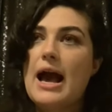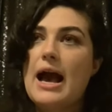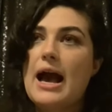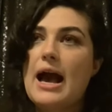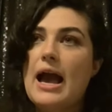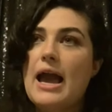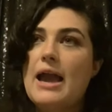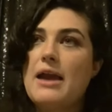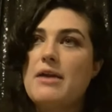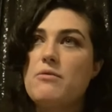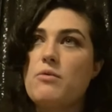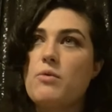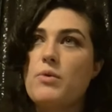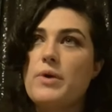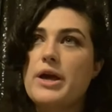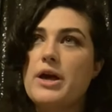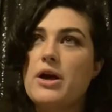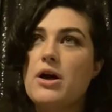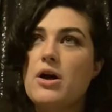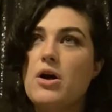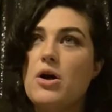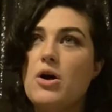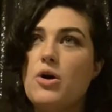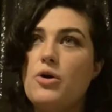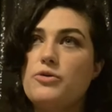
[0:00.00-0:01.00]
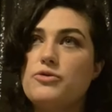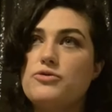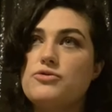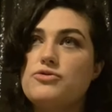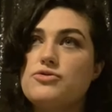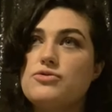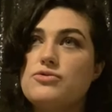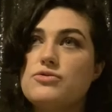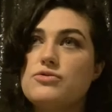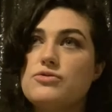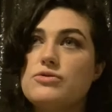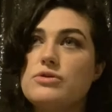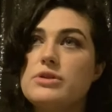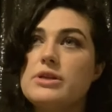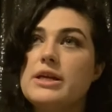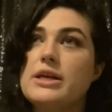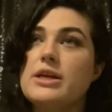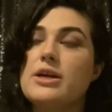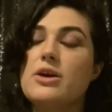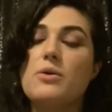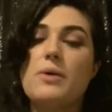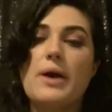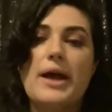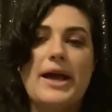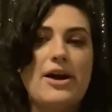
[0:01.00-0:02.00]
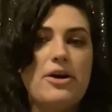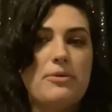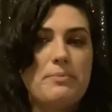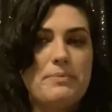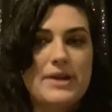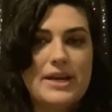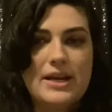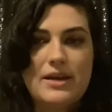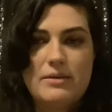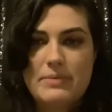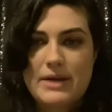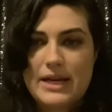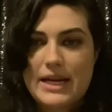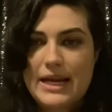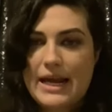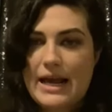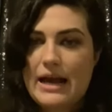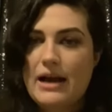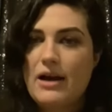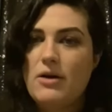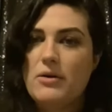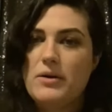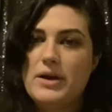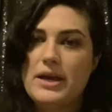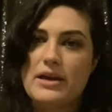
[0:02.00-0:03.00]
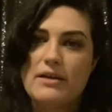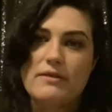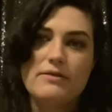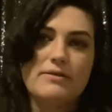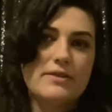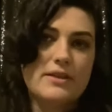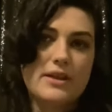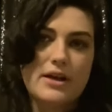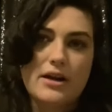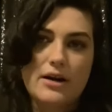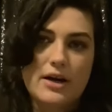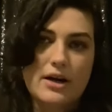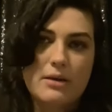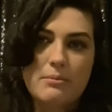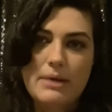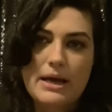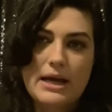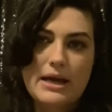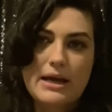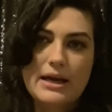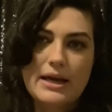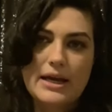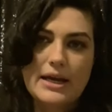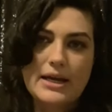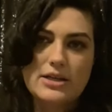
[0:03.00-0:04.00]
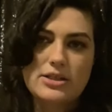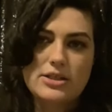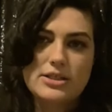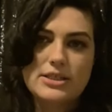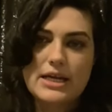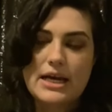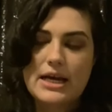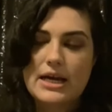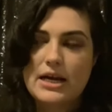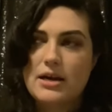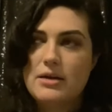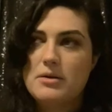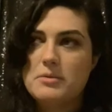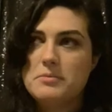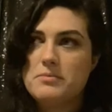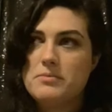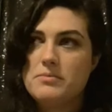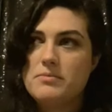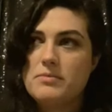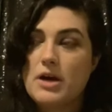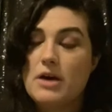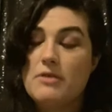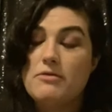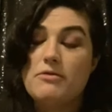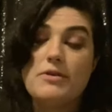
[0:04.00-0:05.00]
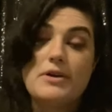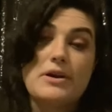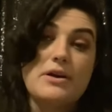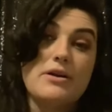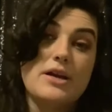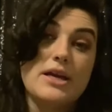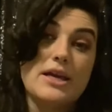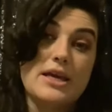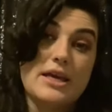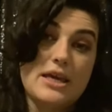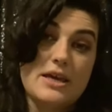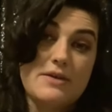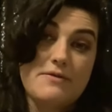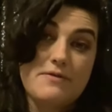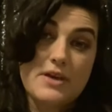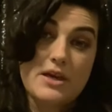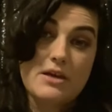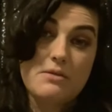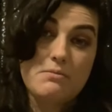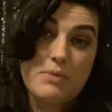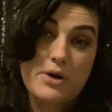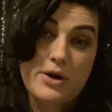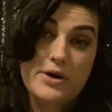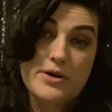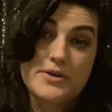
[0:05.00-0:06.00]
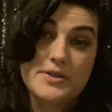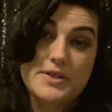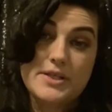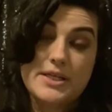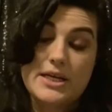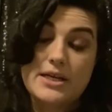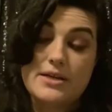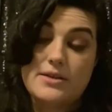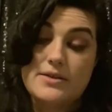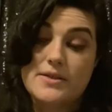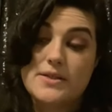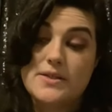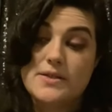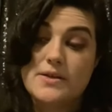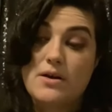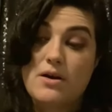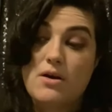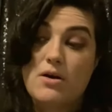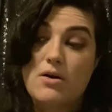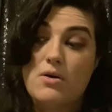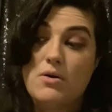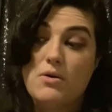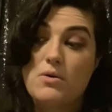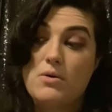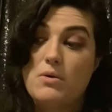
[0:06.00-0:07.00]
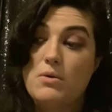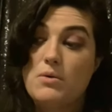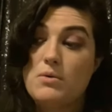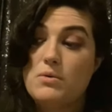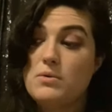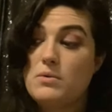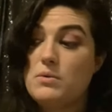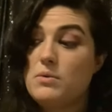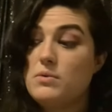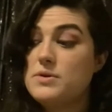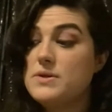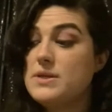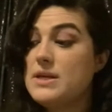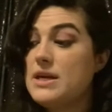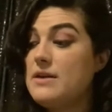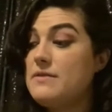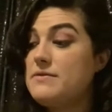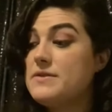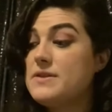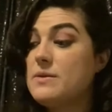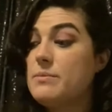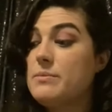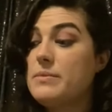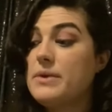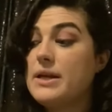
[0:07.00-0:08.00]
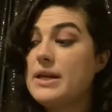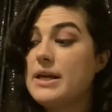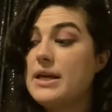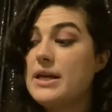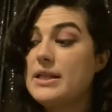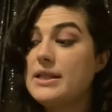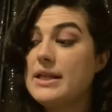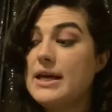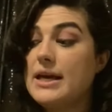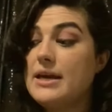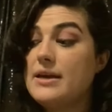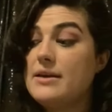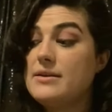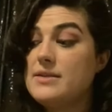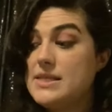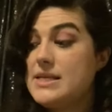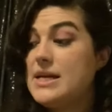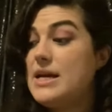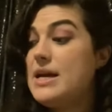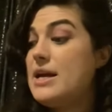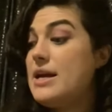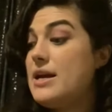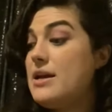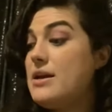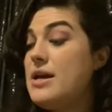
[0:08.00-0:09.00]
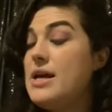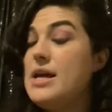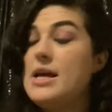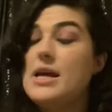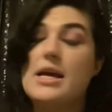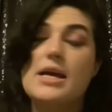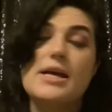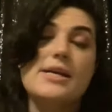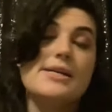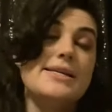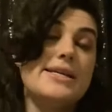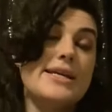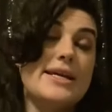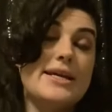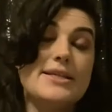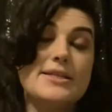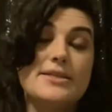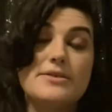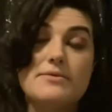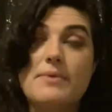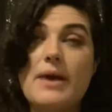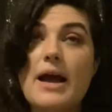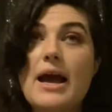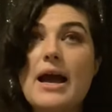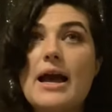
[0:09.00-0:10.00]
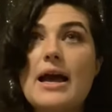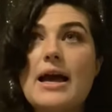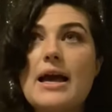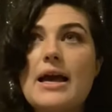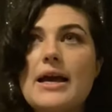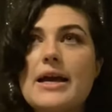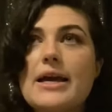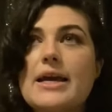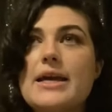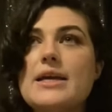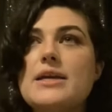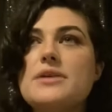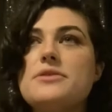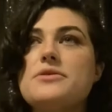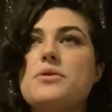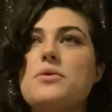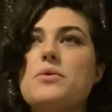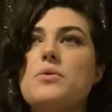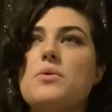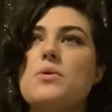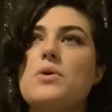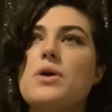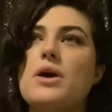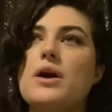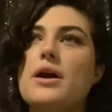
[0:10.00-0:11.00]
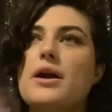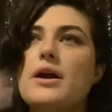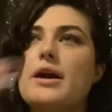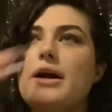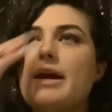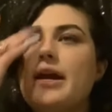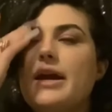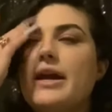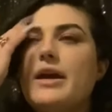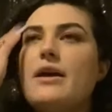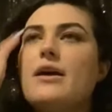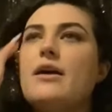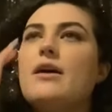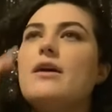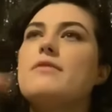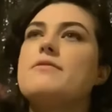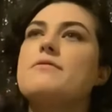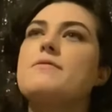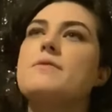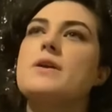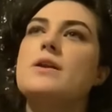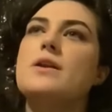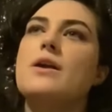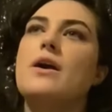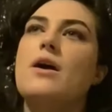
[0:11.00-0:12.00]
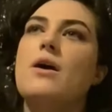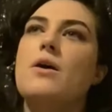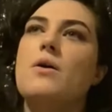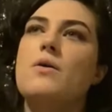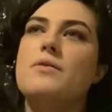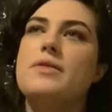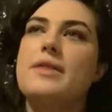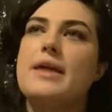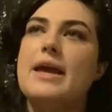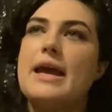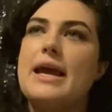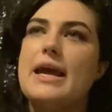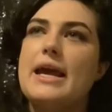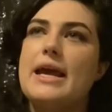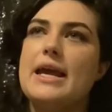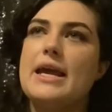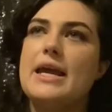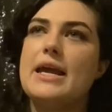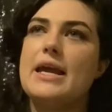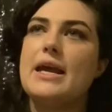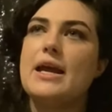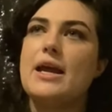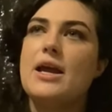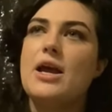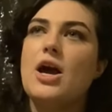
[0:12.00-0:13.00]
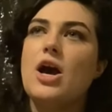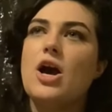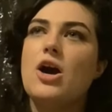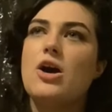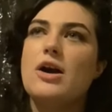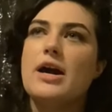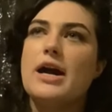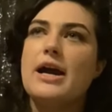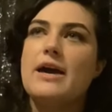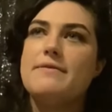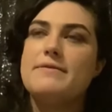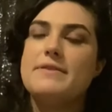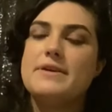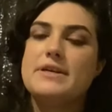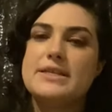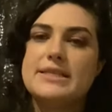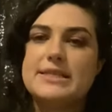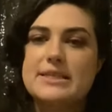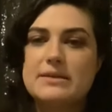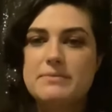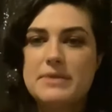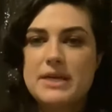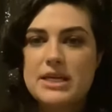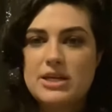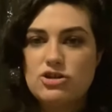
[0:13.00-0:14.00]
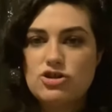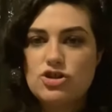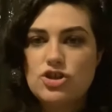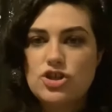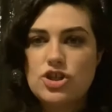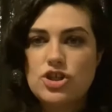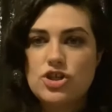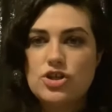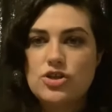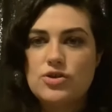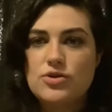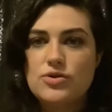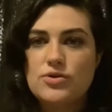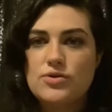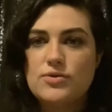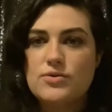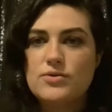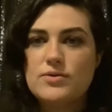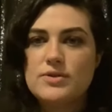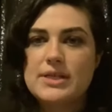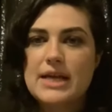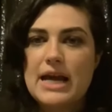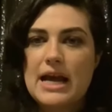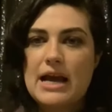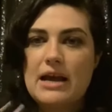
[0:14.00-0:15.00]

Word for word: I will you know help anybody out if they're in a bind i'm a very giving person so if somebody like say needs a ride or if you know they are having some issues